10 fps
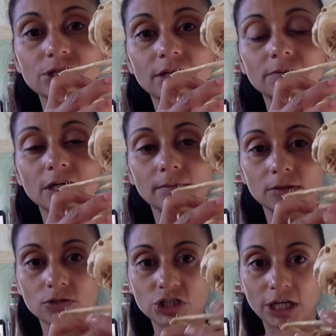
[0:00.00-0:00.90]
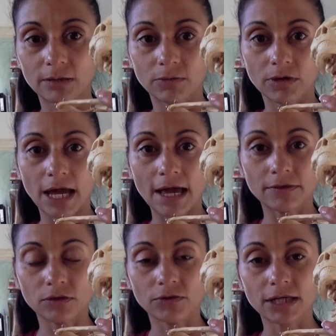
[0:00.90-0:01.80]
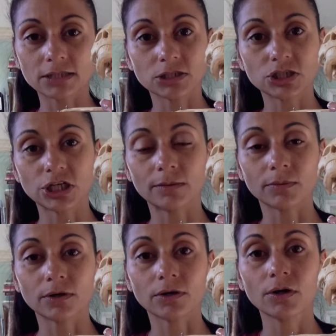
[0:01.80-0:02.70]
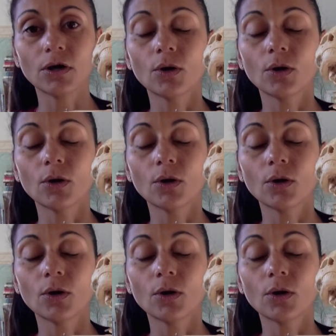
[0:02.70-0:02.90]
the abdominal chamber and the thoracic chamber,